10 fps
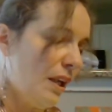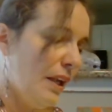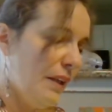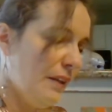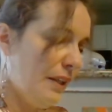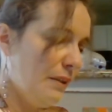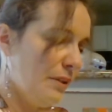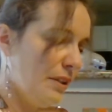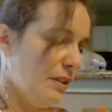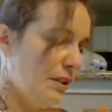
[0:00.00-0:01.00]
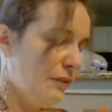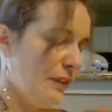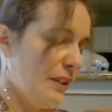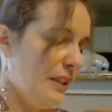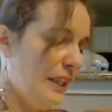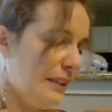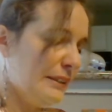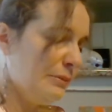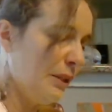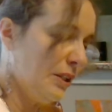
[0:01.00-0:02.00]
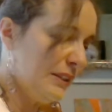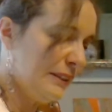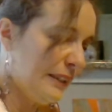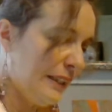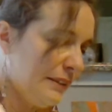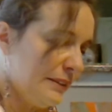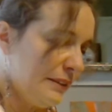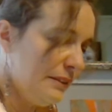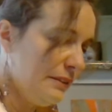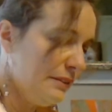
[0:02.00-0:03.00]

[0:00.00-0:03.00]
And then I'm going to look for the next smallest 1,000.